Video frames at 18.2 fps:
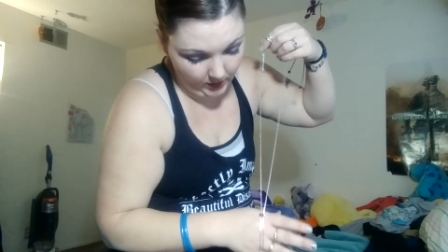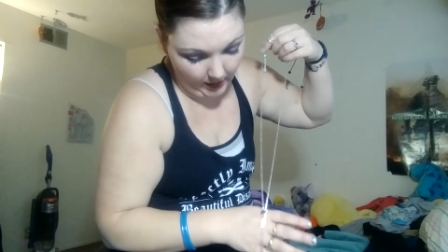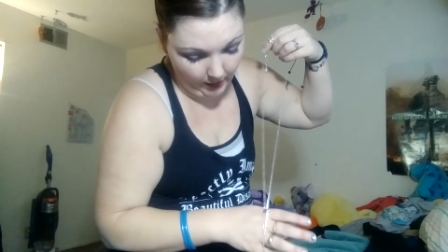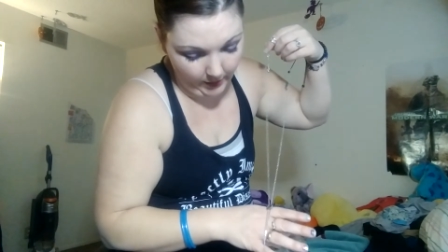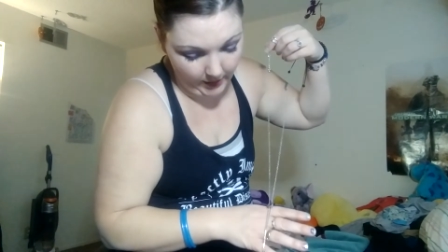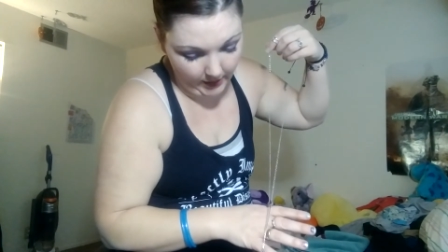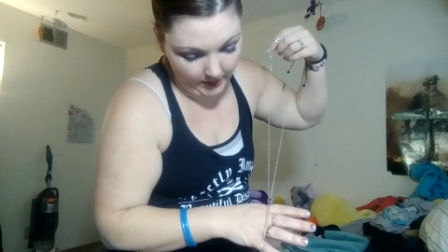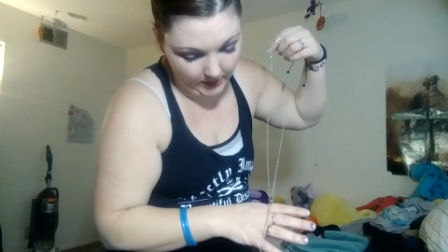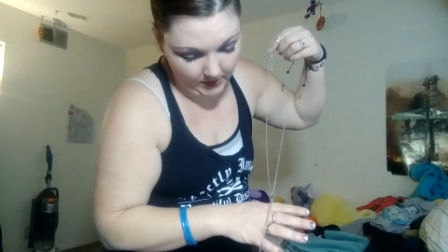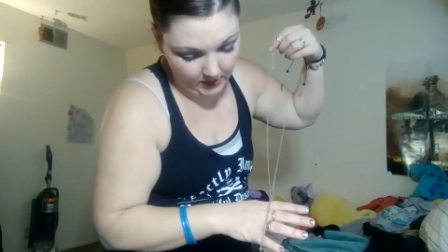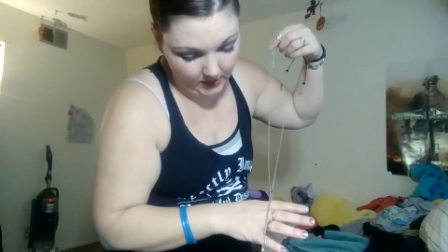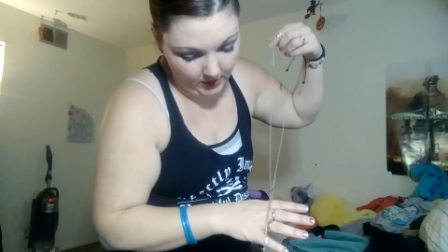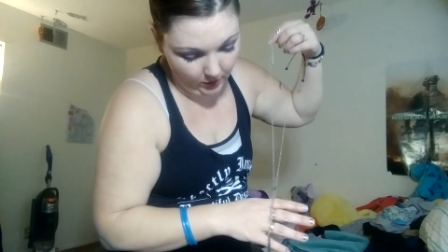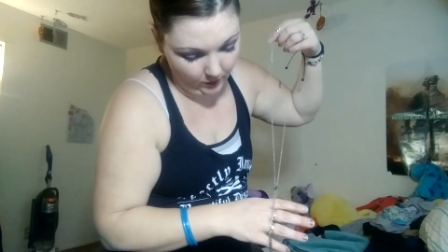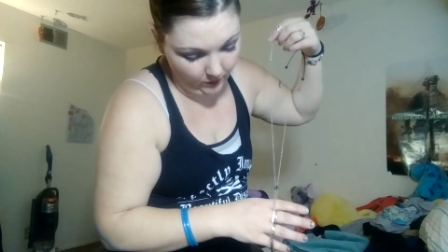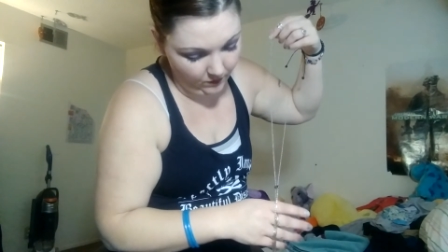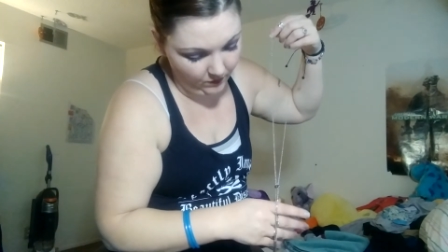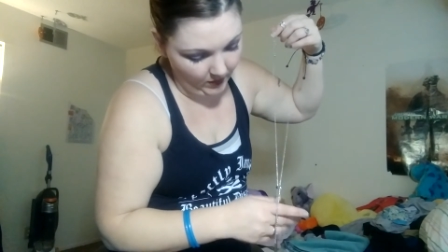Now, it is
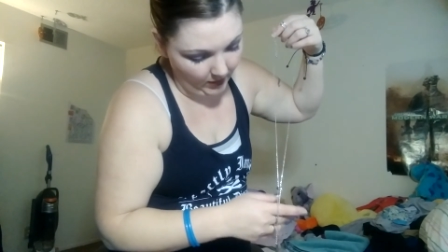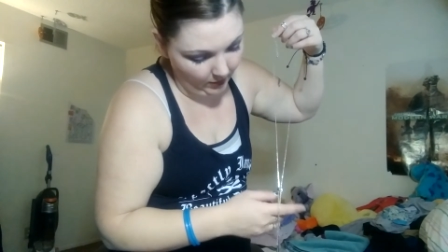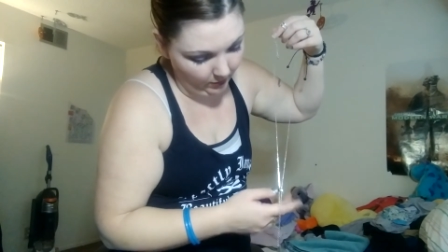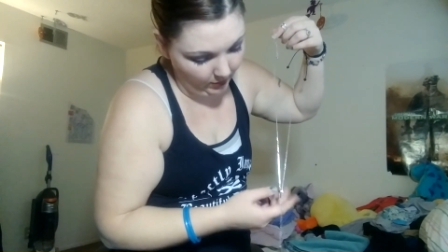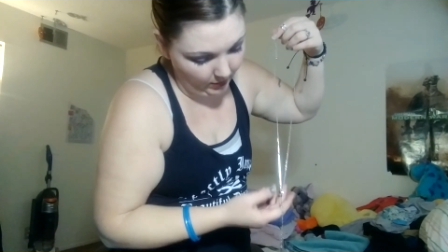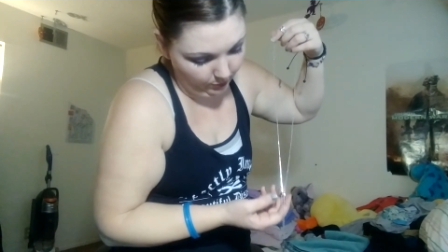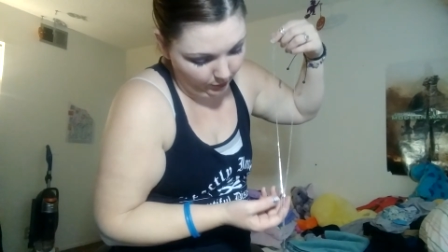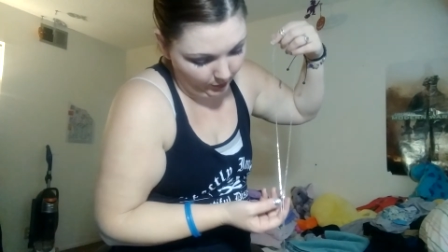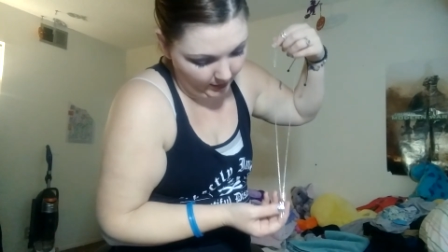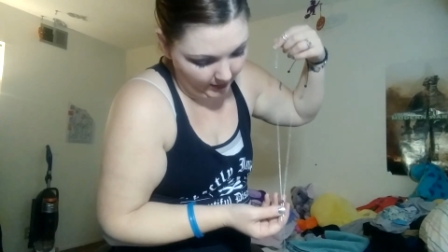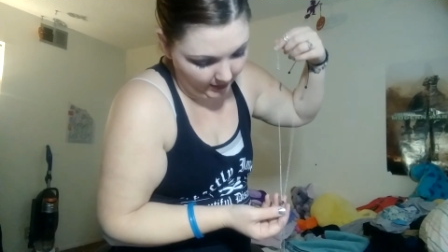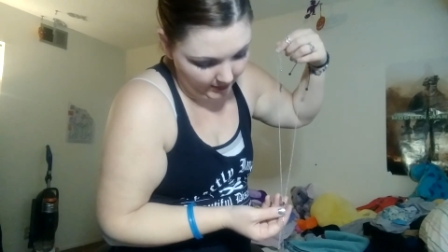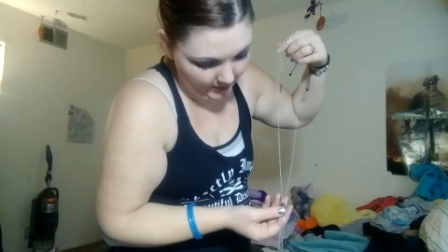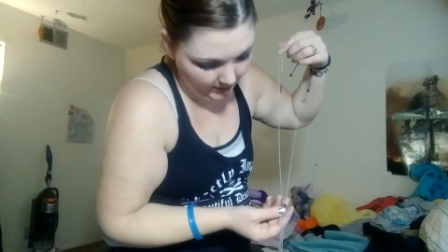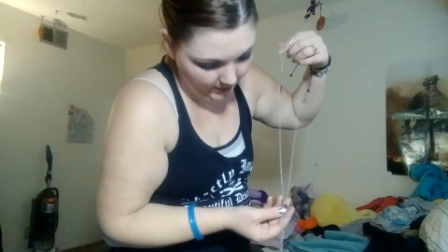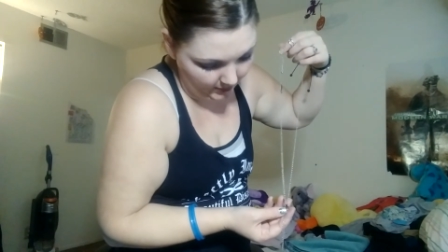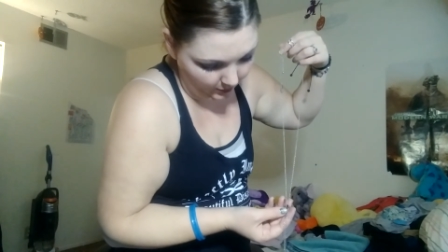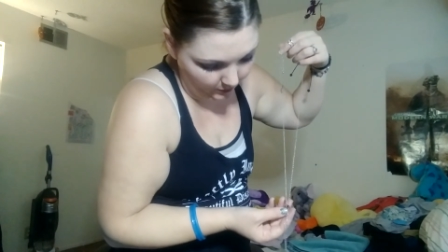still very pretty
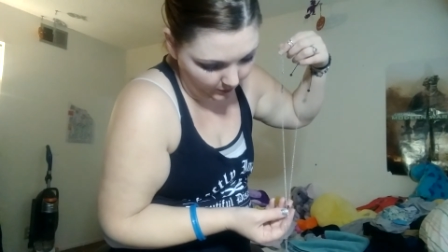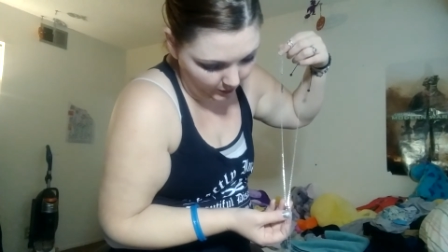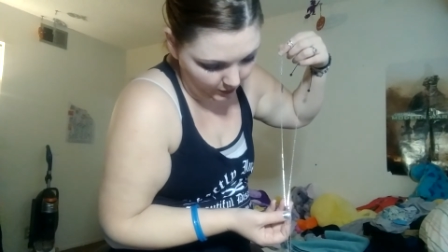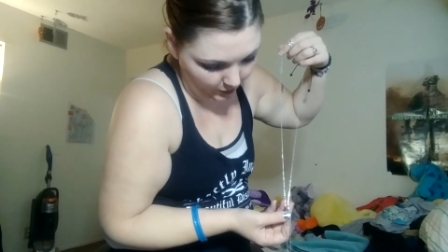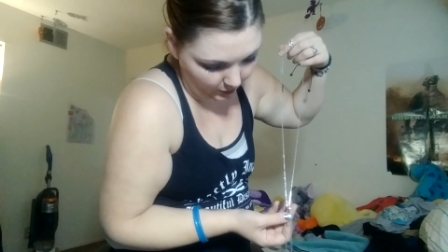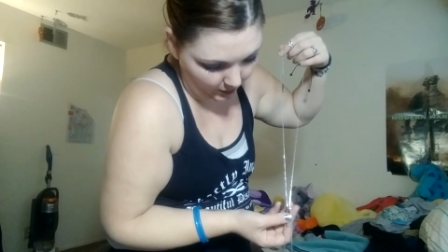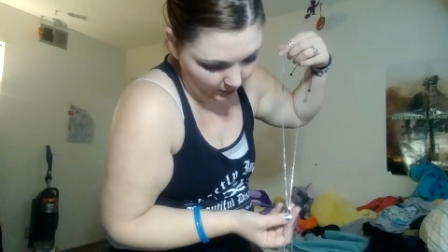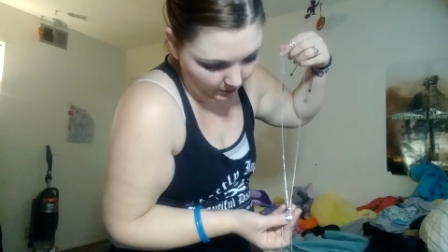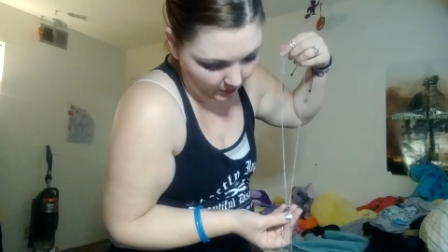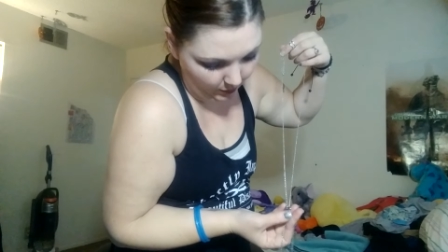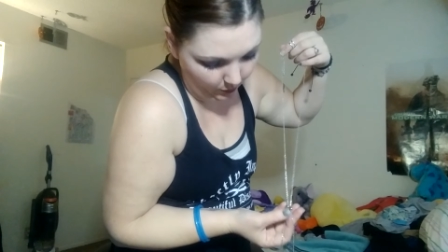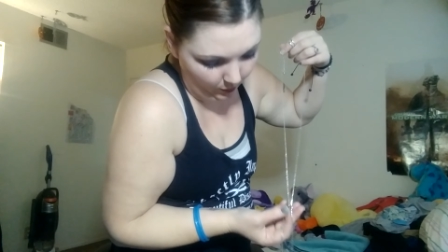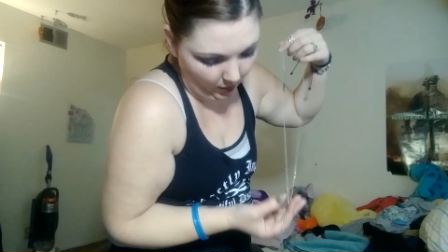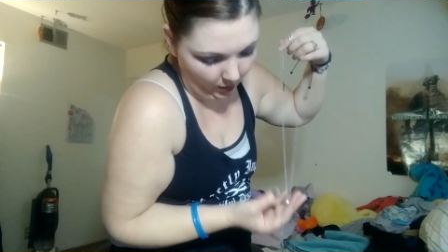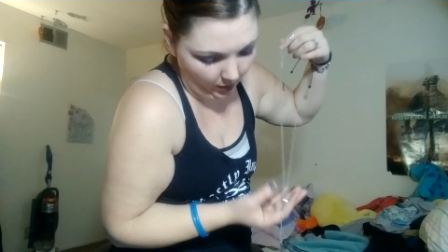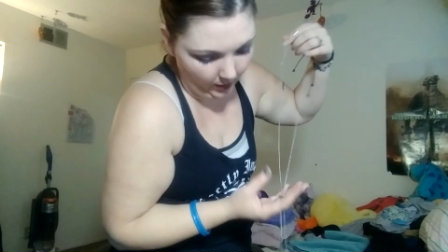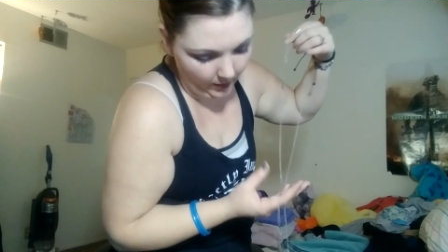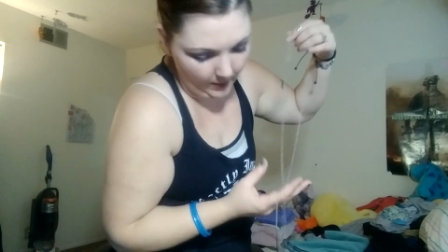in silver, don't get me
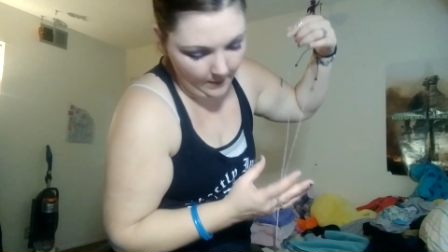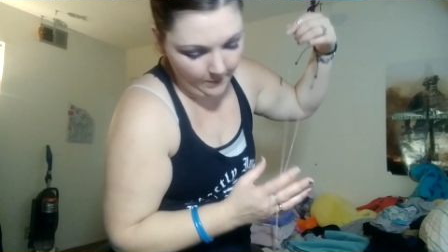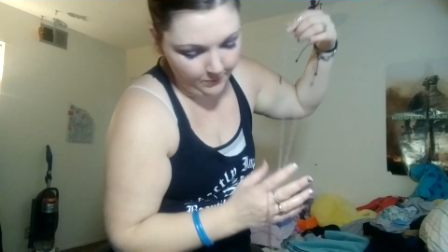wrong.